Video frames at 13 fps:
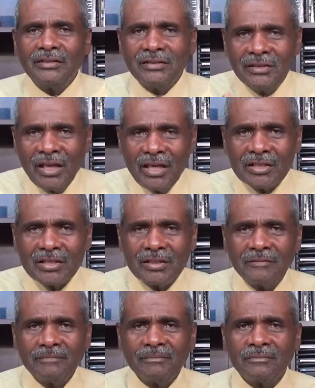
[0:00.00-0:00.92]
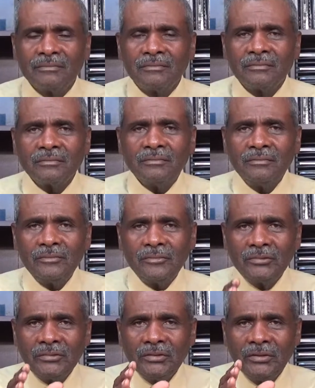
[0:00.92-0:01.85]
This
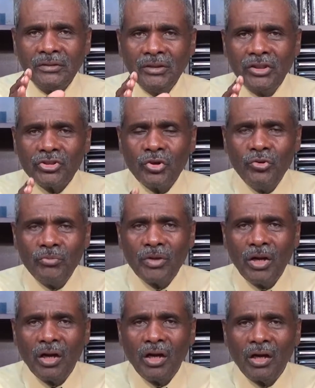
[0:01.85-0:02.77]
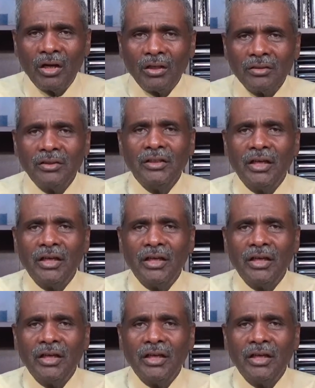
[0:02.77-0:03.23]
is whom God